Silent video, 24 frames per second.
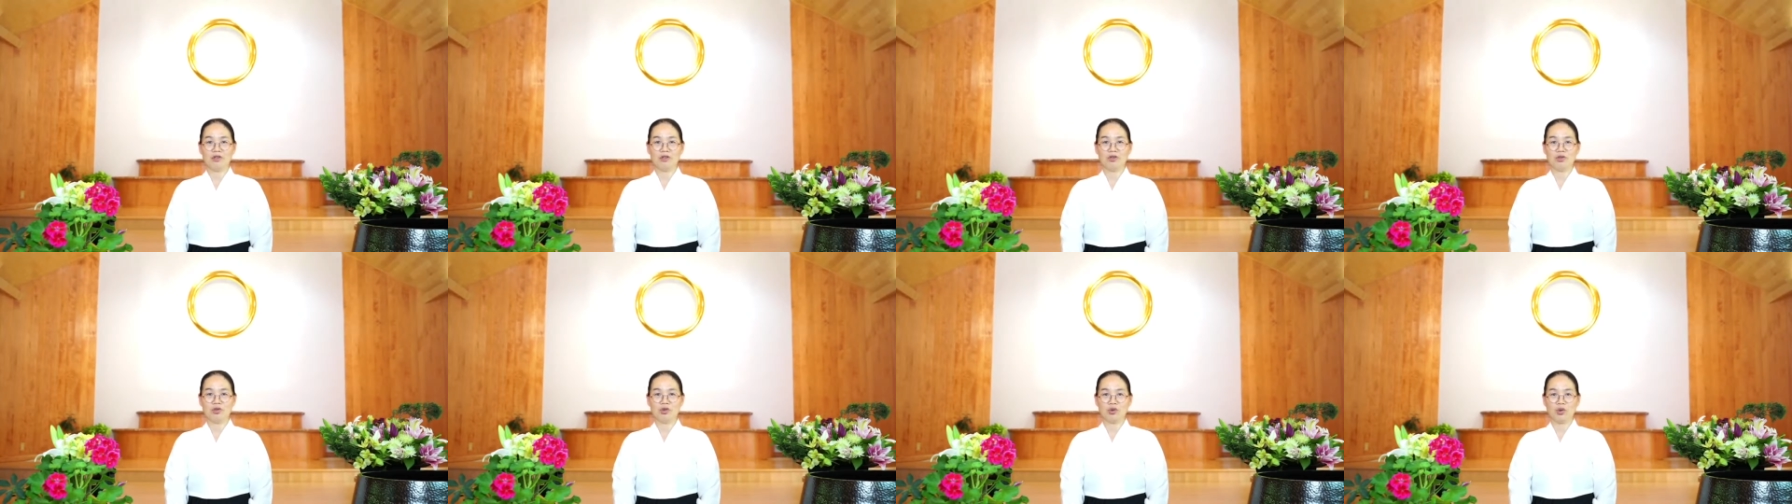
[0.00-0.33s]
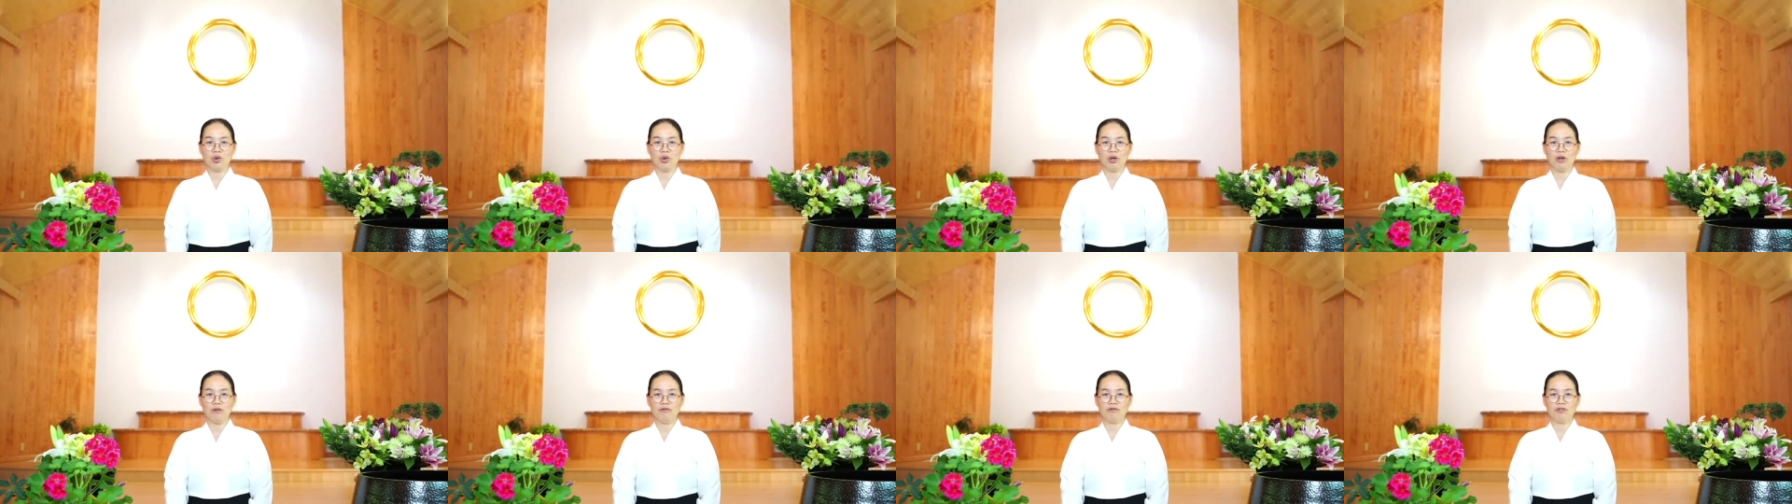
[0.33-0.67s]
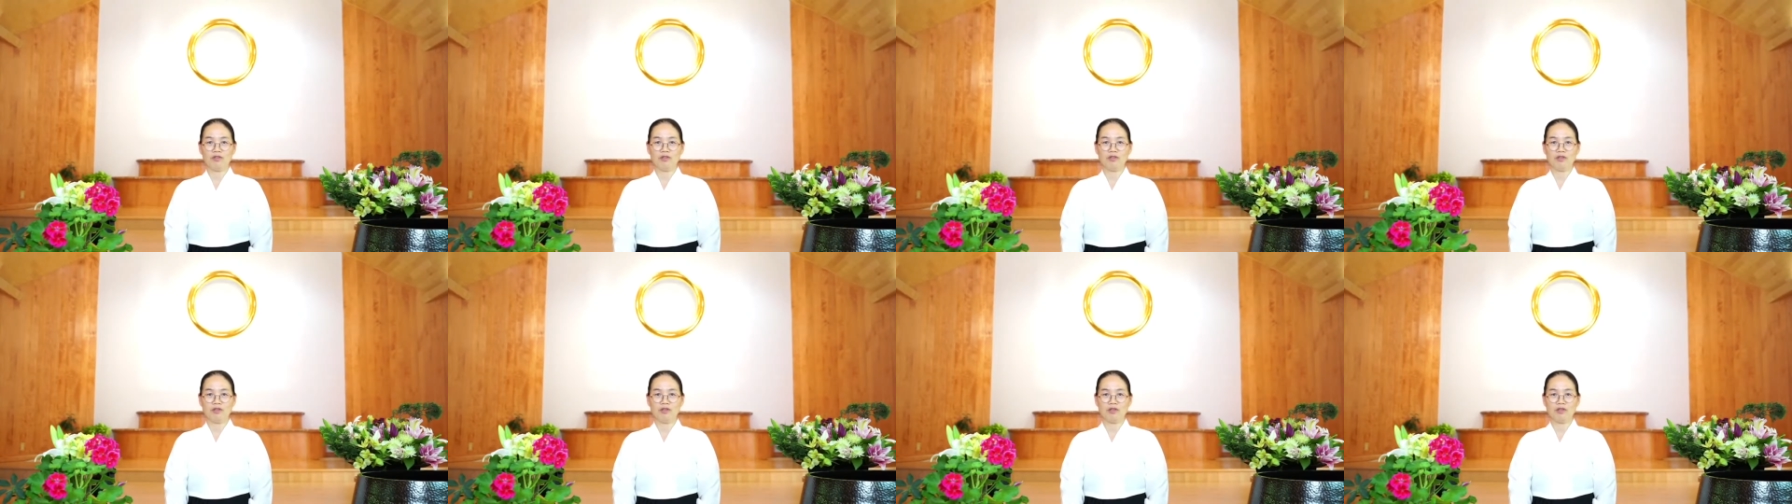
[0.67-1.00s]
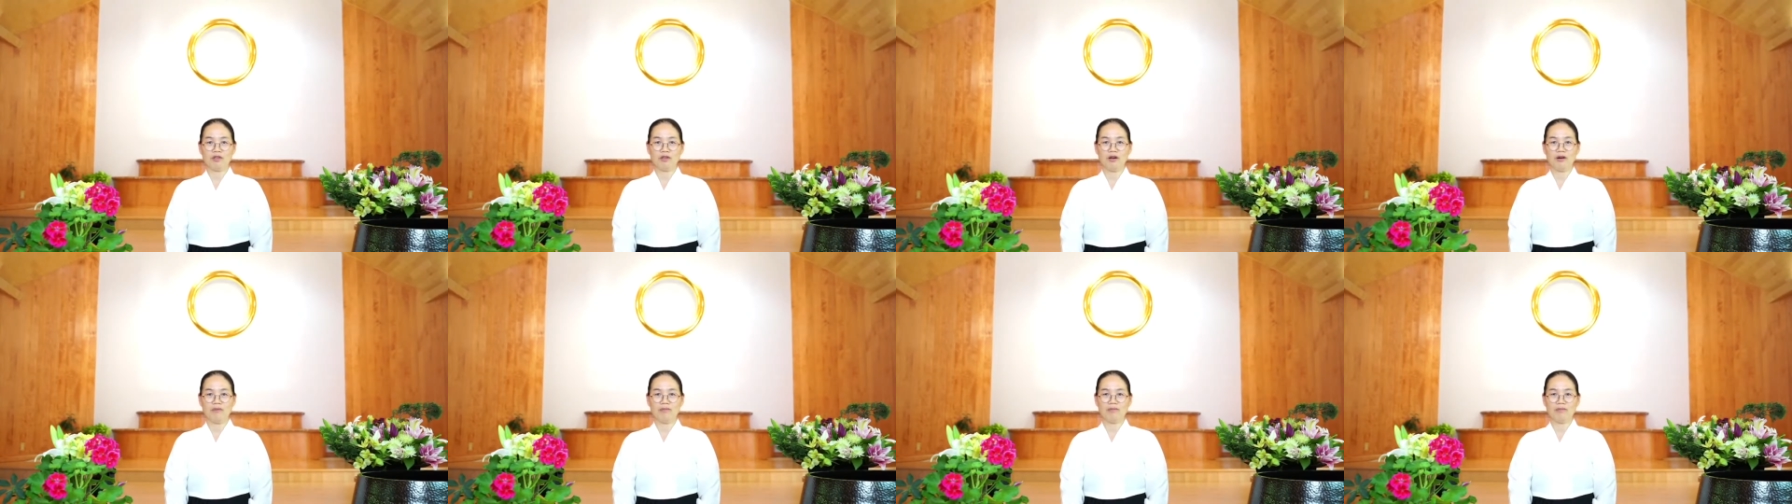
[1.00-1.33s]
joyful
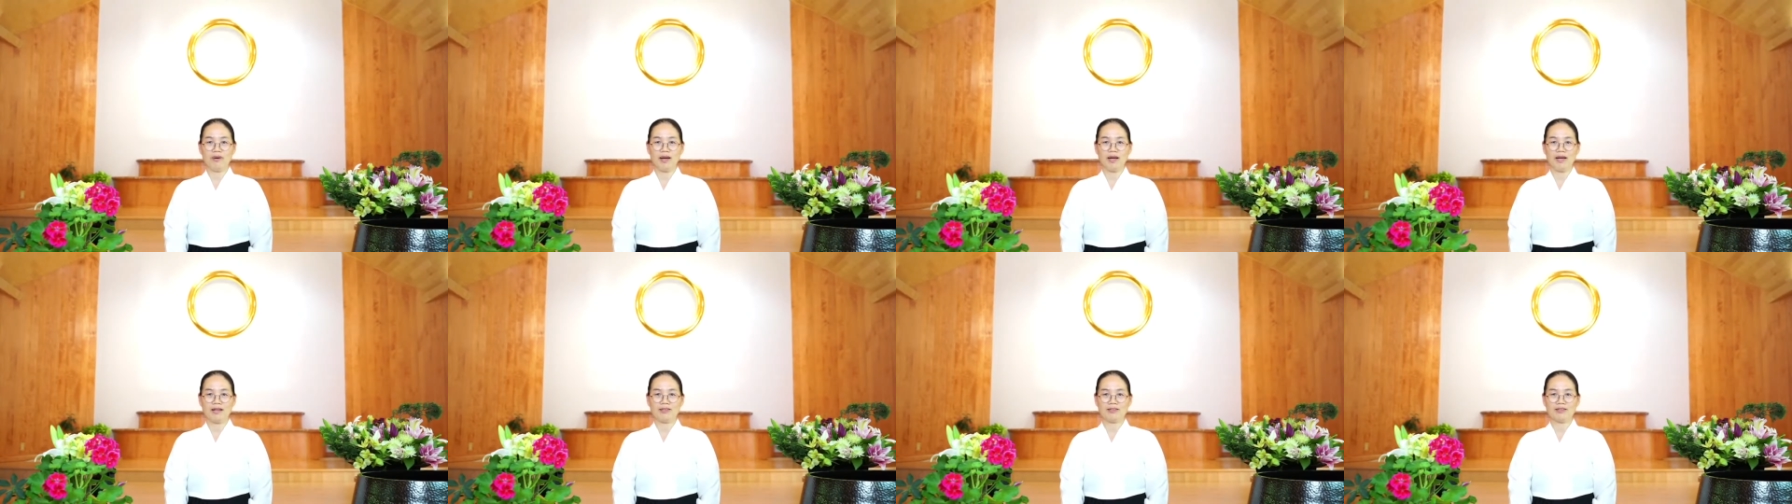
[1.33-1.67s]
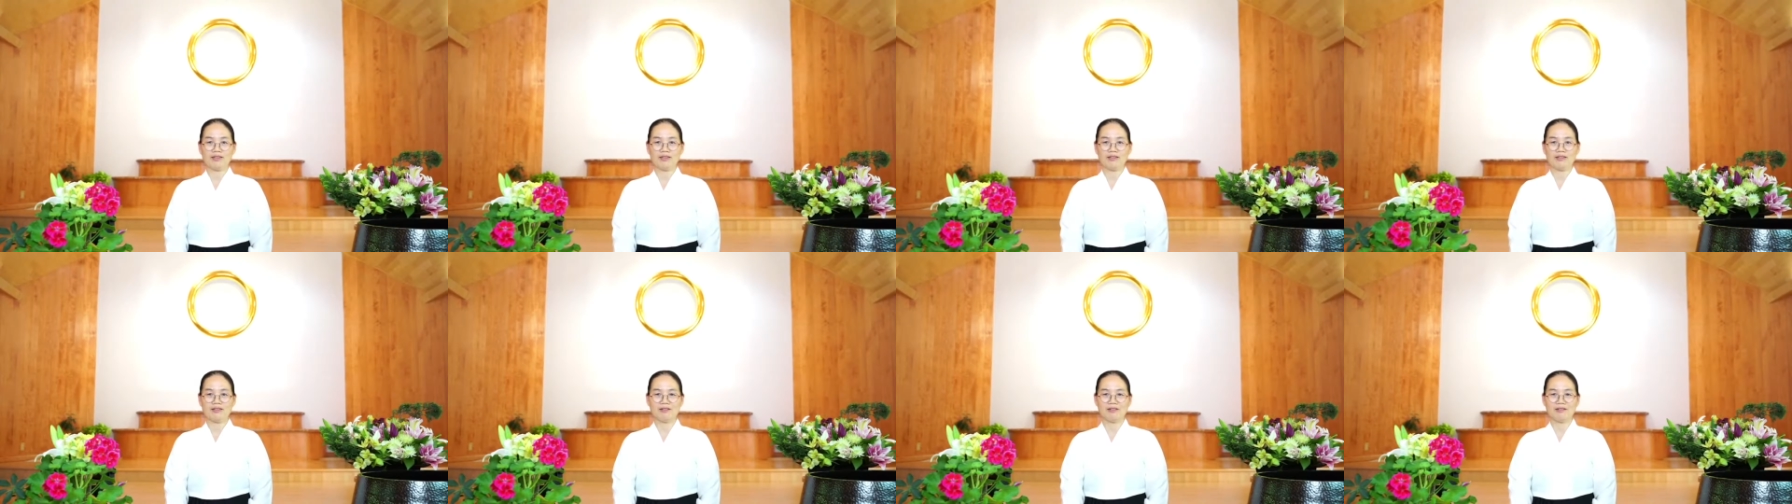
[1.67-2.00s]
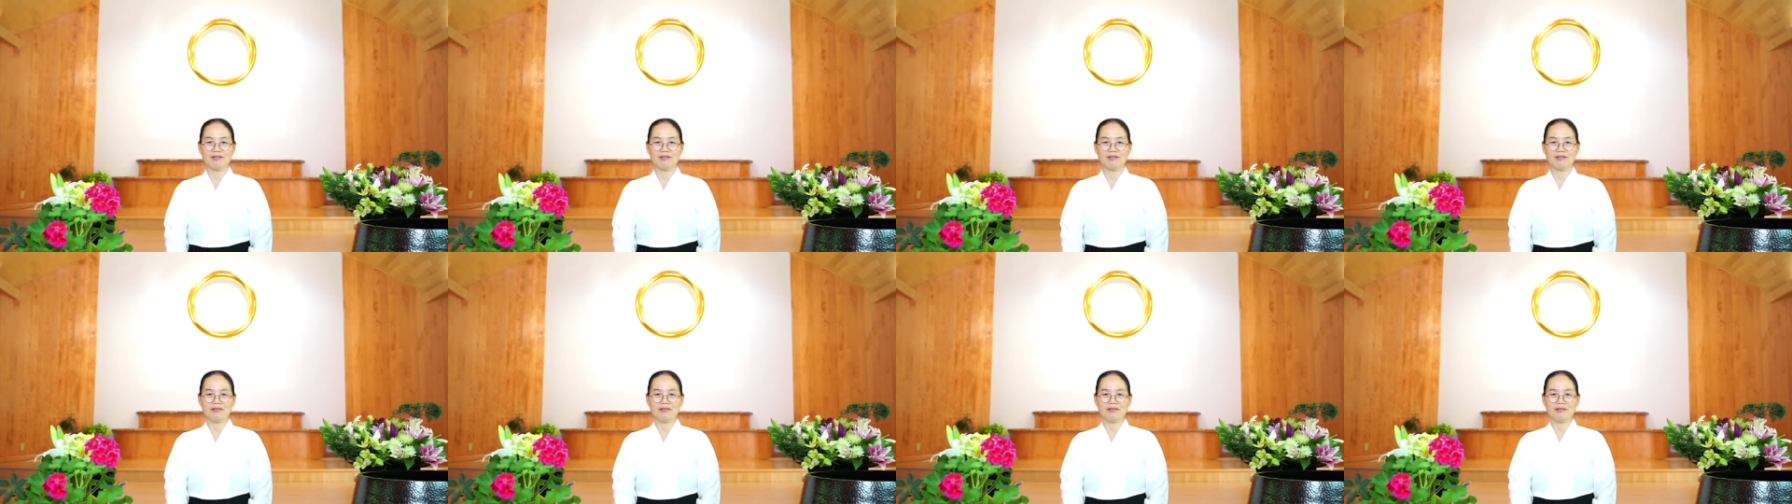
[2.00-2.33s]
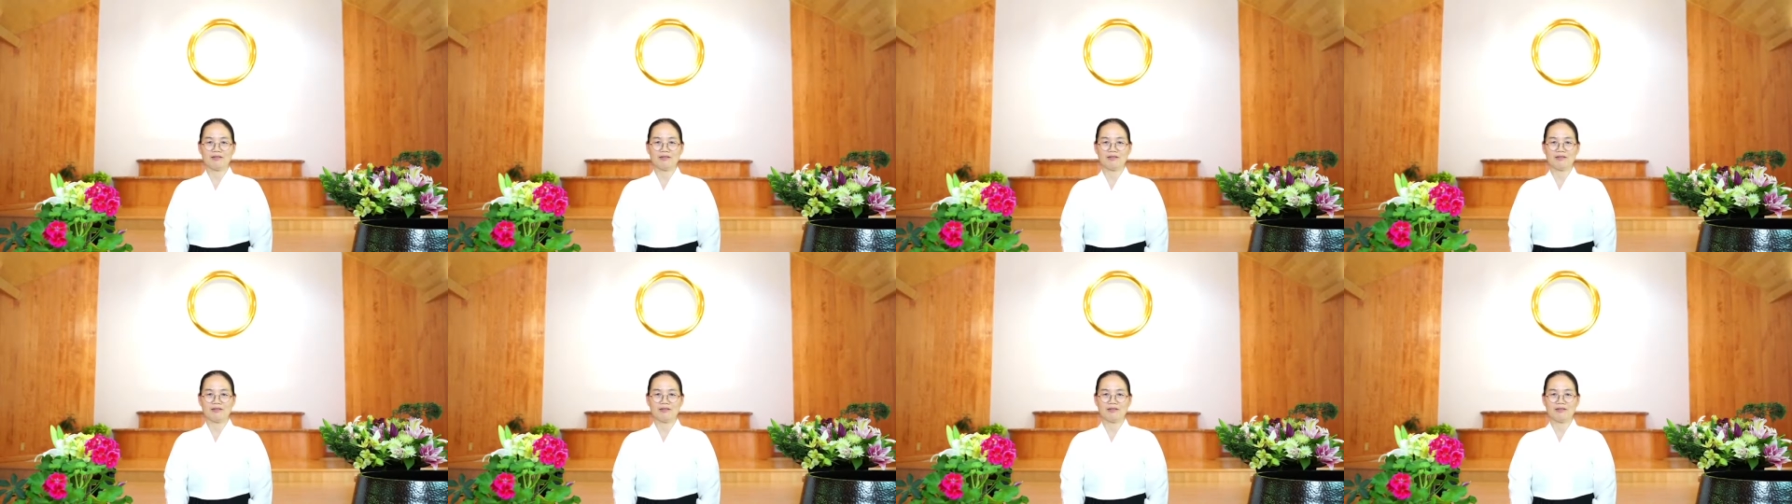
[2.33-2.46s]
compassion.